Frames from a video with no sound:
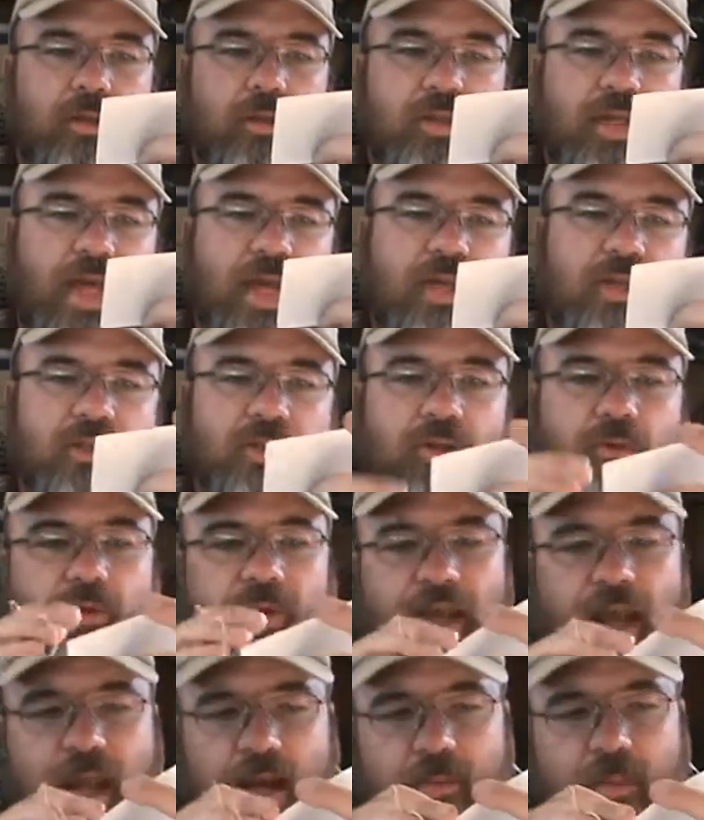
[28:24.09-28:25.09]
Danger
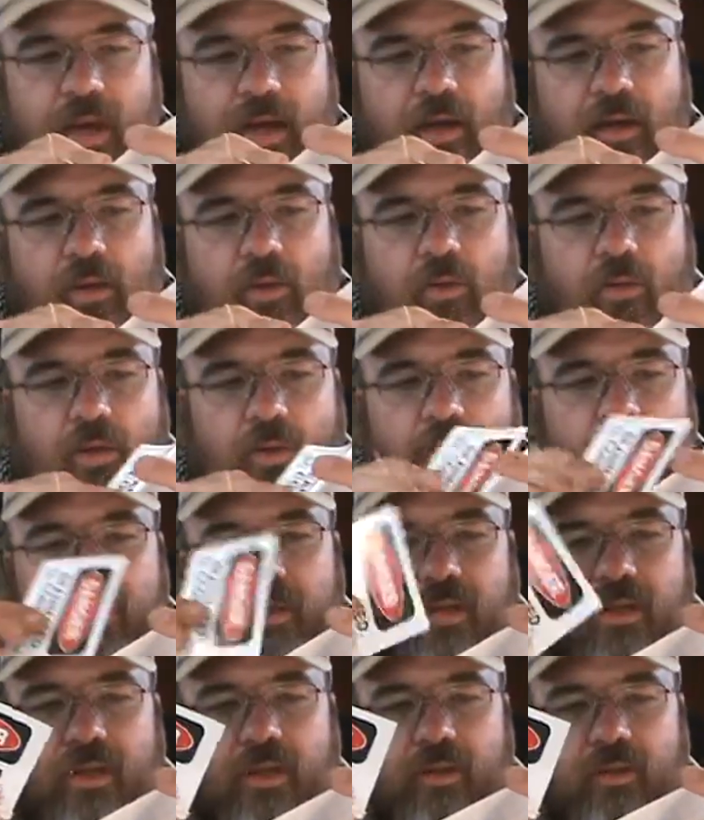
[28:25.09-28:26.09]
reanimated
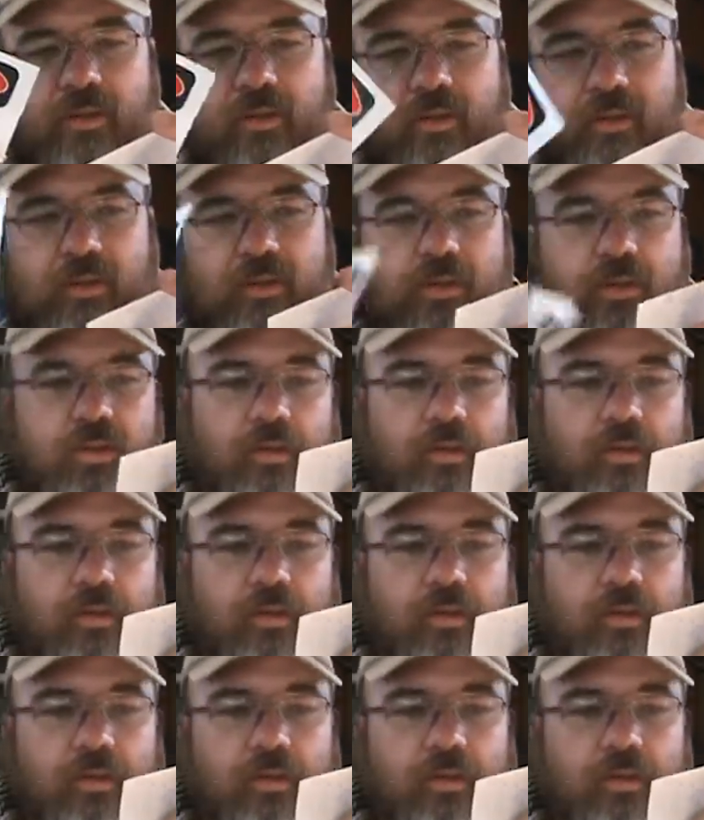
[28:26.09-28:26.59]
corpses.